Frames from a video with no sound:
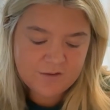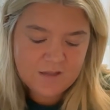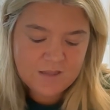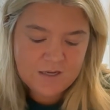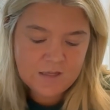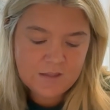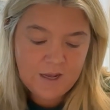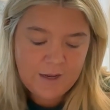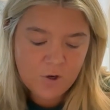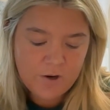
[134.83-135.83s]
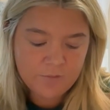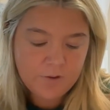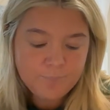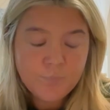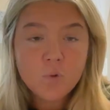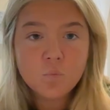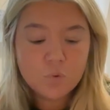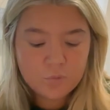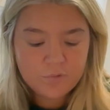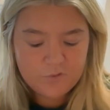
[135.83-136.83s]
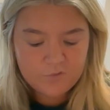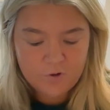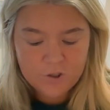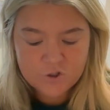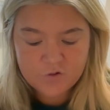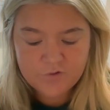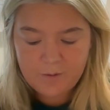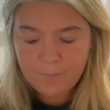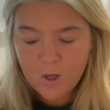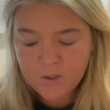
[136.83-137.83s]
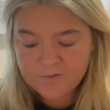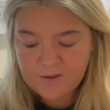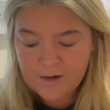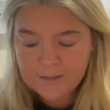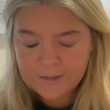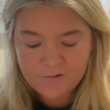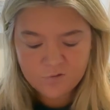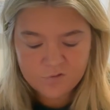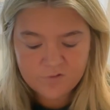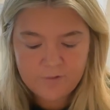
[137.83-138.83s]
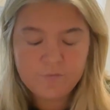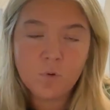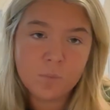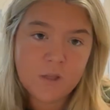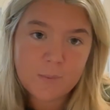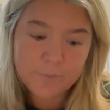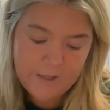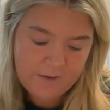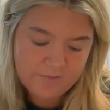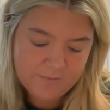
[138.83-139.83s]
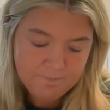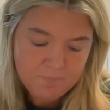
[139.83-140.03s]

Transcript: And then the high ground, rules, structures, and policy guidelines are set formally in place.